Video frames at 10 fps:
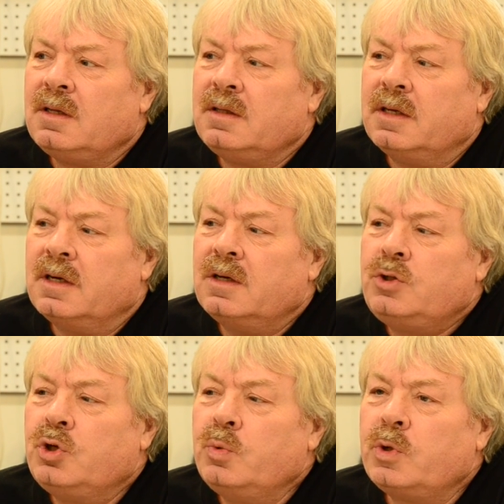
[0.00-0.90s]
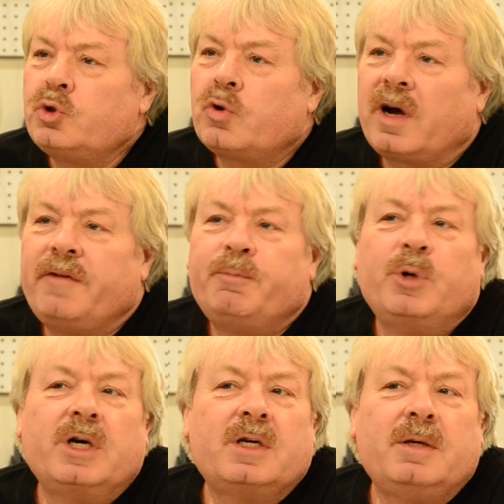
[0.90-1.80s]
the 2-wheel drive
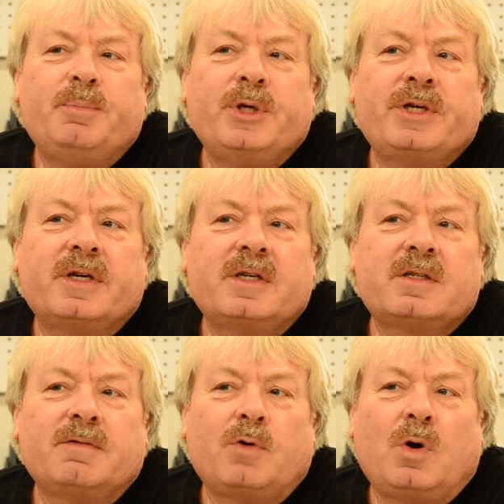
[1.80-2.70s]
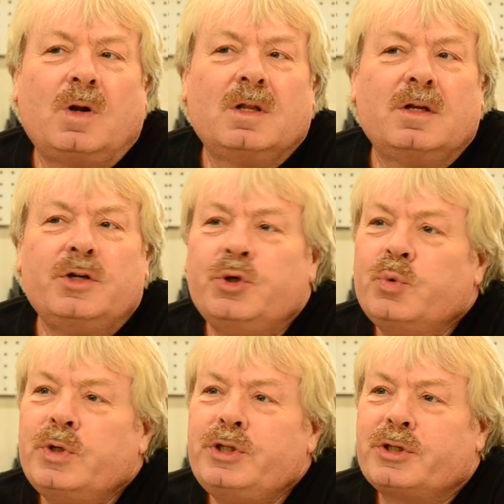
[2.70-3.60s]
buggy, because of all the new
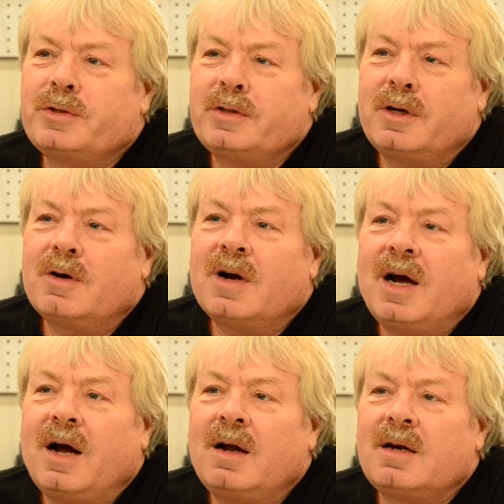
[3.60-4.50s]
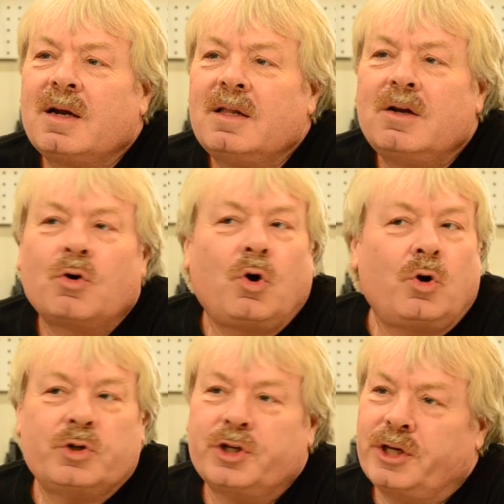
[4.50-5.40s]
ones that are out, and they're
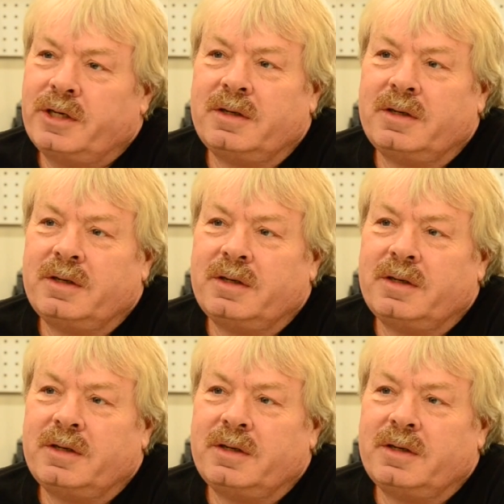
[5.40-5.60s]
all good.